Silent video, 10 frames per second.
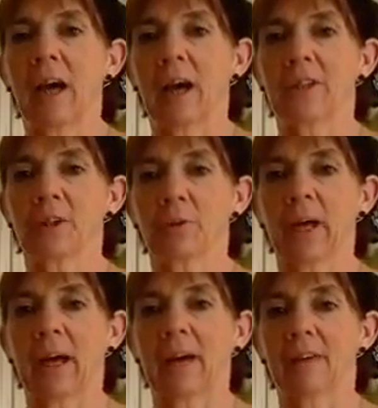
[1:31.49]
I don't
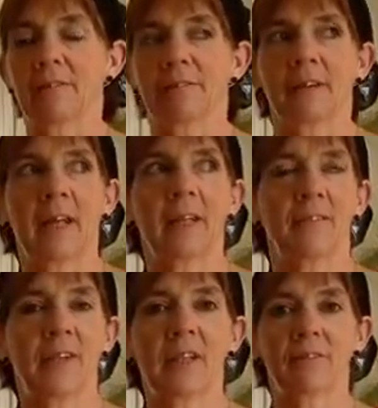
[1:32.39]
have any
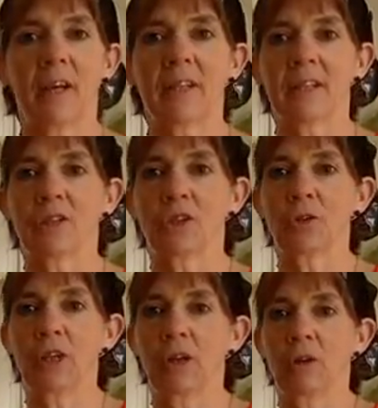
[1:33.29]
of these fancy
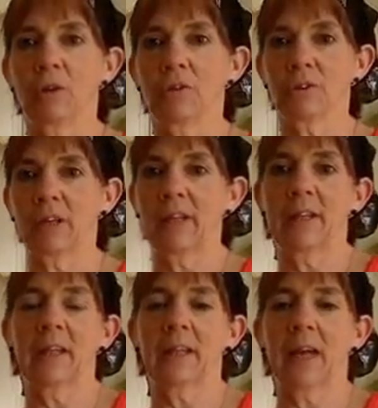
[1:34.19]
studios or
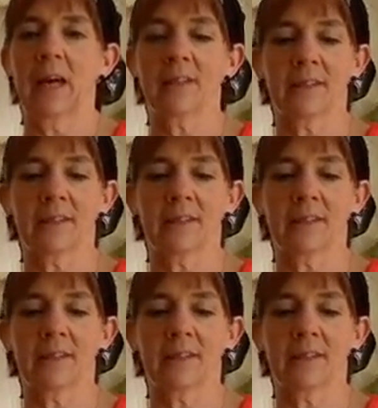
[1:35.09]
anything like that.